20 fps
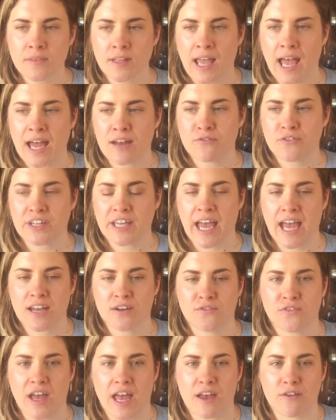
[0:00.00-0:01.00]

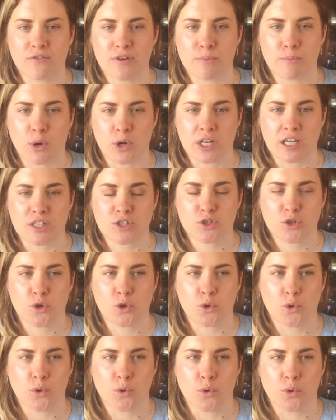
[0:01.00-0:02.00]
advocate for everybody
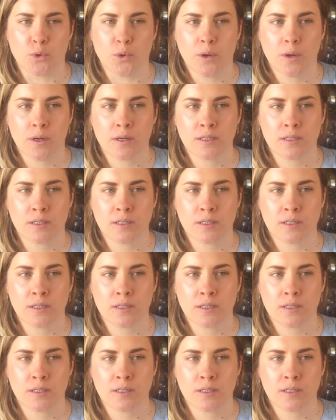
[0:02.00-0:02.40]
to